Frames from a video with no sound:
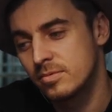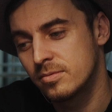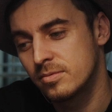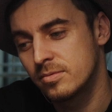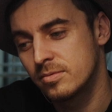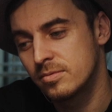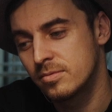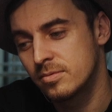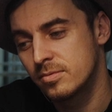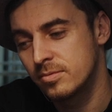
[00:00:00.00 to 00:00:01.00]

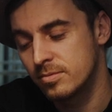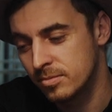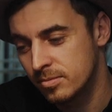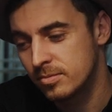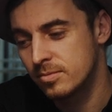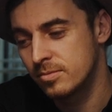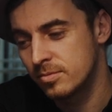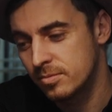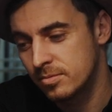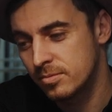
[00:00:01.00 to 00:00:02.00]

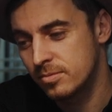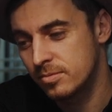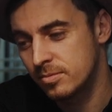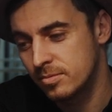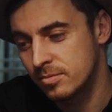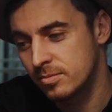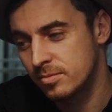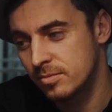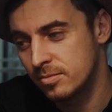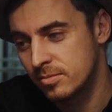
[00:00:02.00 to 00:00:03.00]

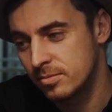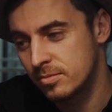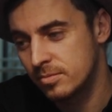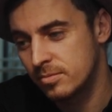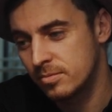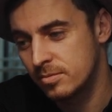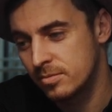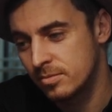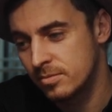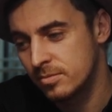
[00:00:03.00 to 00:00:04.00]

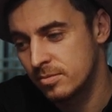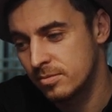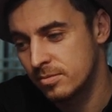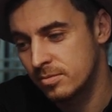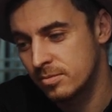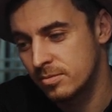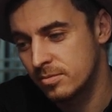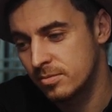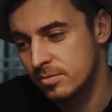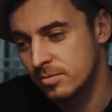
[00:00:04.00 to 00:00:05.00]

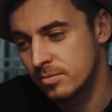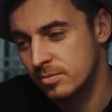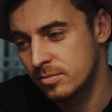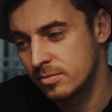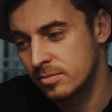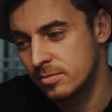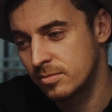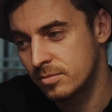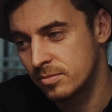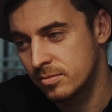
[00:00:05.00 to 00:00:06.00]

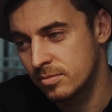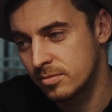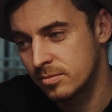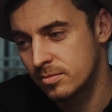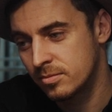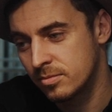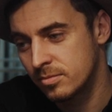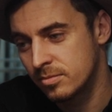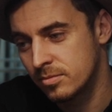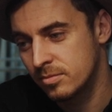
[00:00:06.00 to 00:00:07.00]

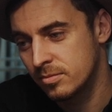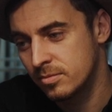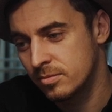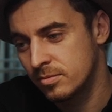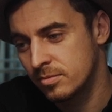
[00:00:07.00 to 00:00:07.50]
[no speech]